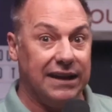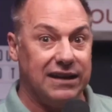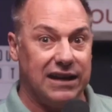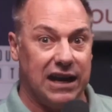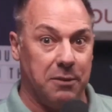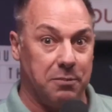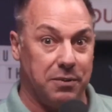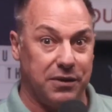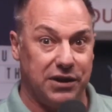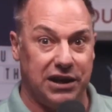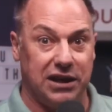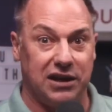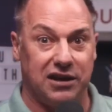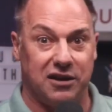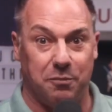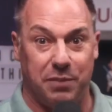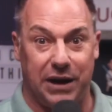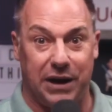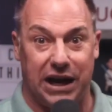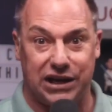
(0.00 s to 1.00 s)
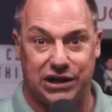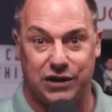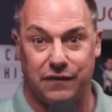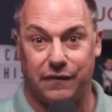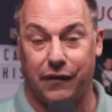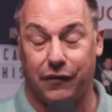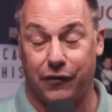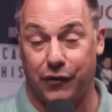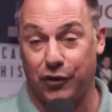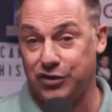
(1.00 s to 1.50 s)
empathy and compassion for
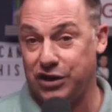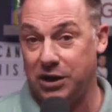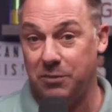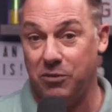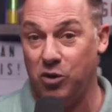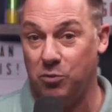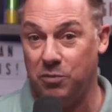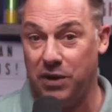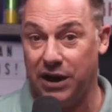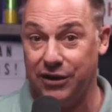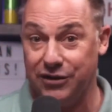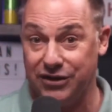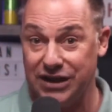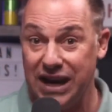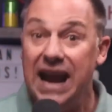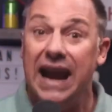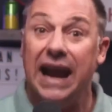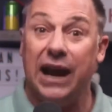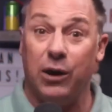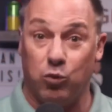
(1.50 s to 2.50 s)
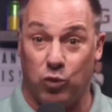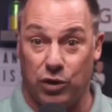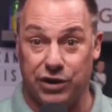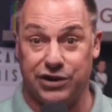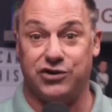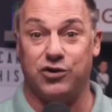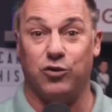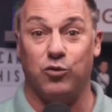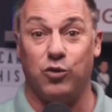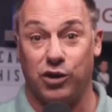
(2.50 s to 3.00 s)
first-time home buyers and wants
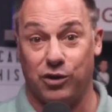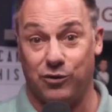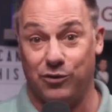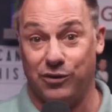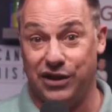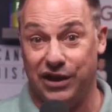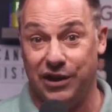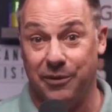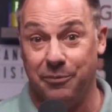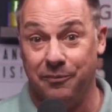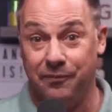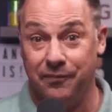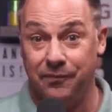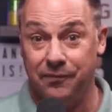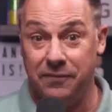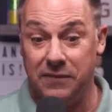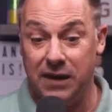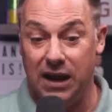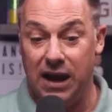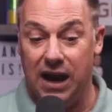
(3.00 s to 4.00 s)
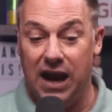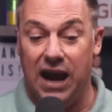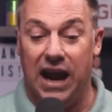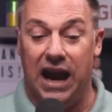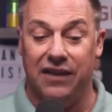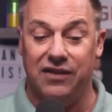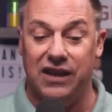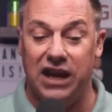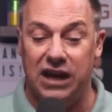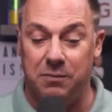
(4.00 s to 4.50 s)
to work with them.
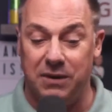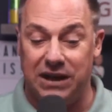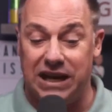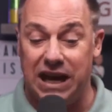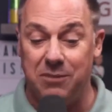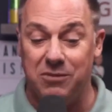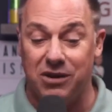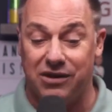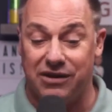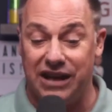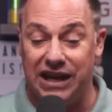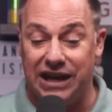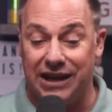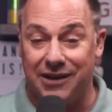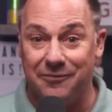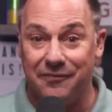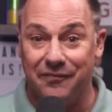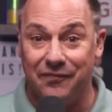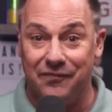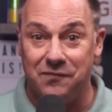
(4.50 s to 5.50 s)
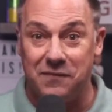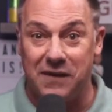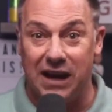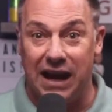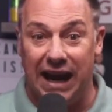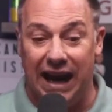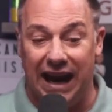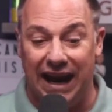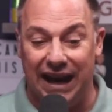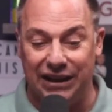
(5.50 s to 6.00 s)
And then it became a thing.
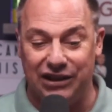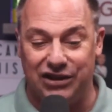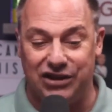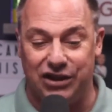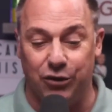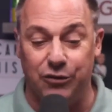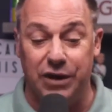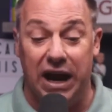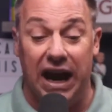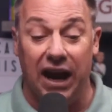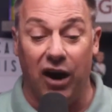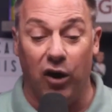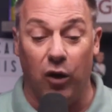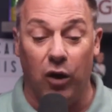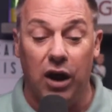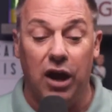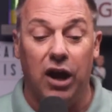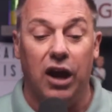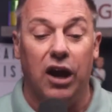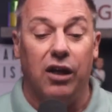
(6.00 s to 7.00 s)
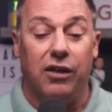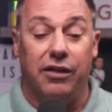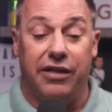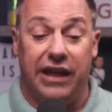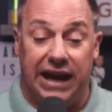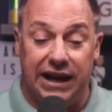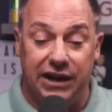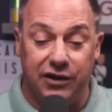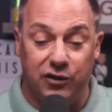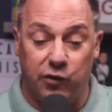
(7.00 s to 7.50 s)
And so now
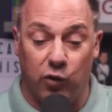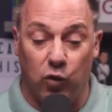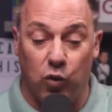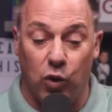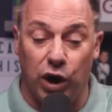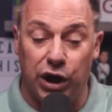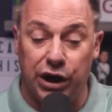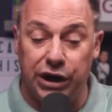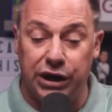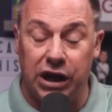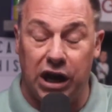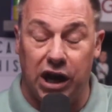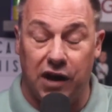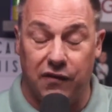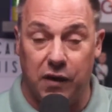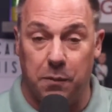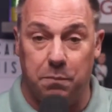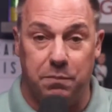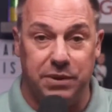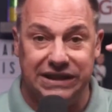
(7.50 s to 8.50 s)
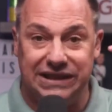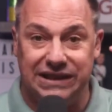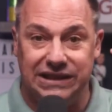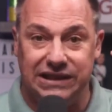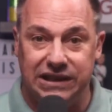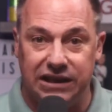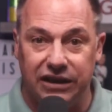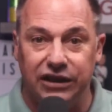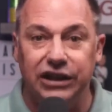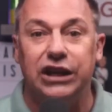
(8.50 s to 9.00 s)
that is one of a
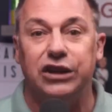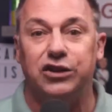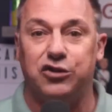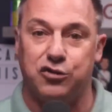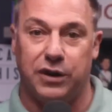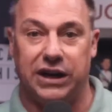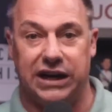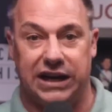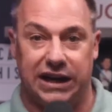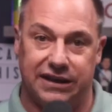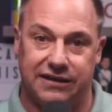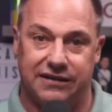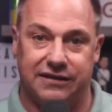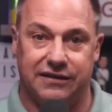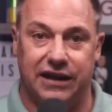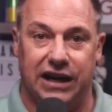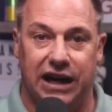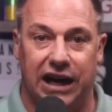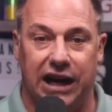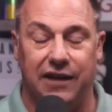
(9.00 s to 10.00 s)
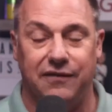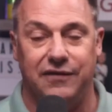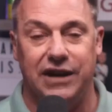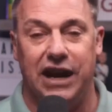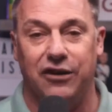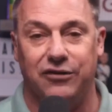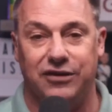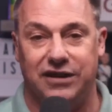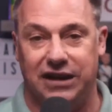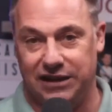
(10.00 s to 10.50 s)
bazillion trinkets that I have now
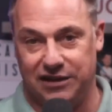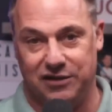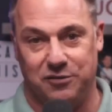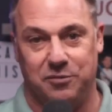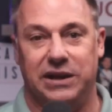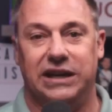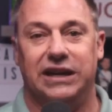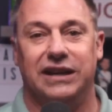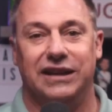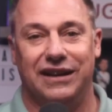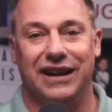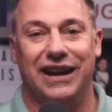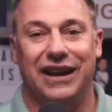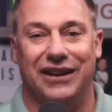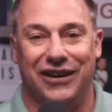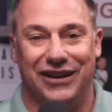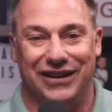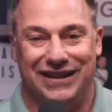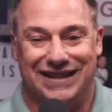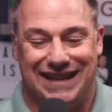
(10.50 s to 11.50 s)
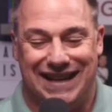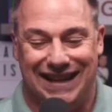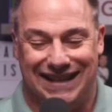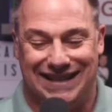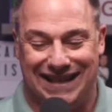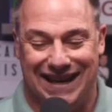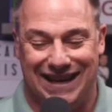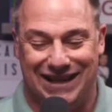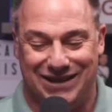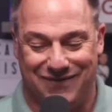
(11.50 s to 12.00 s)
sent to me. It gets
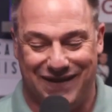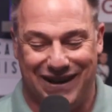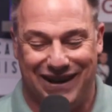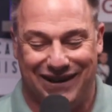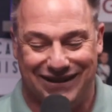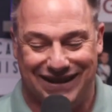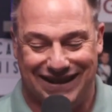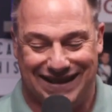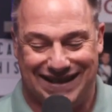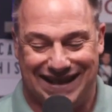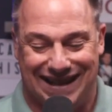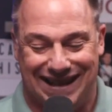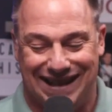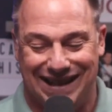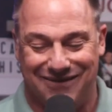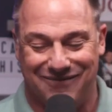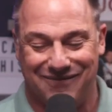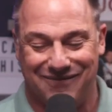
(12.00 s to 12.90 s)
sent to me all the time.